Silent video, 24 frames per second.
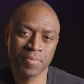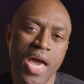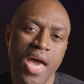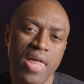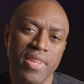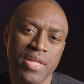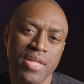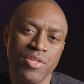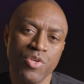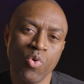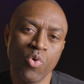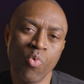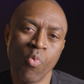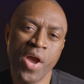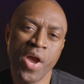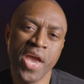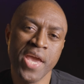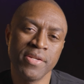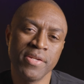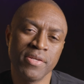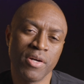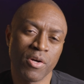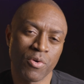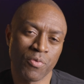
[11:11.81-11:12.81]
And then you
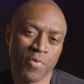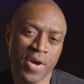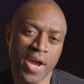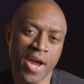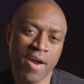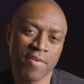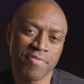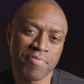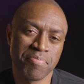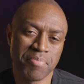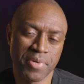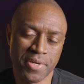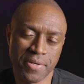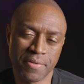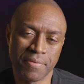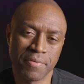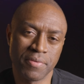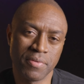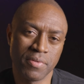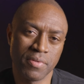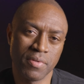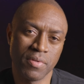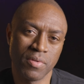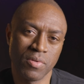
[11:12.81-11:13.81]
wait a
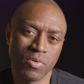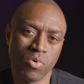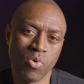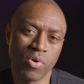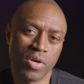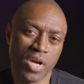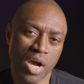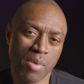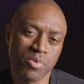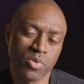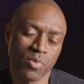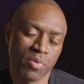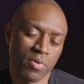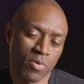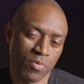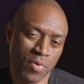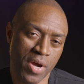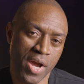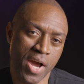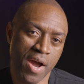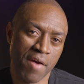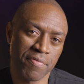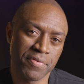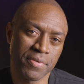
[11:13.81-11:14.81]
raftman who comes with a
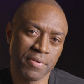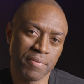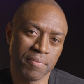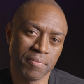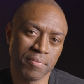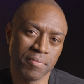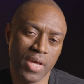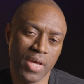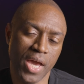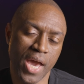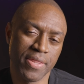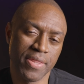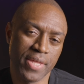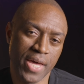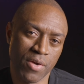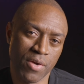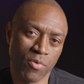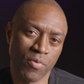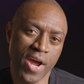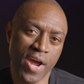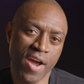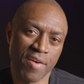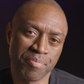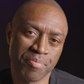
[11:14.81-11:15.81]
raft, and
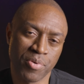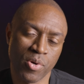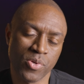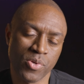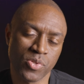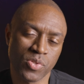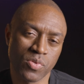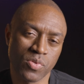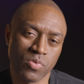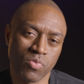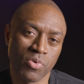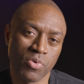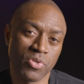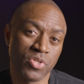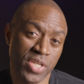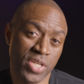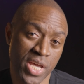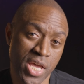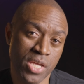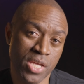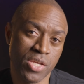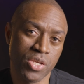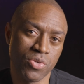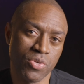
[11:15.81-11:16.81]
that raft person will
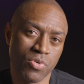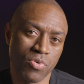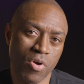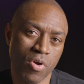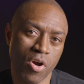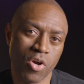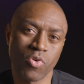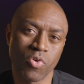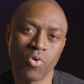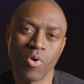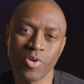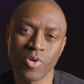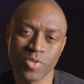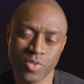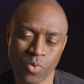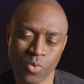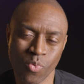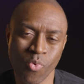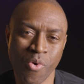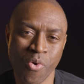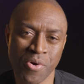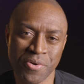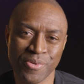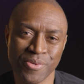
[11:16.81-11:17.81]
take you across the
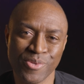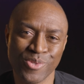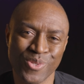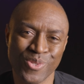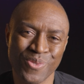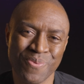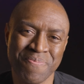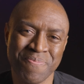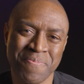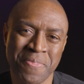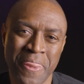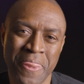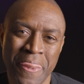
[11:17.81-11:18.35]
waters.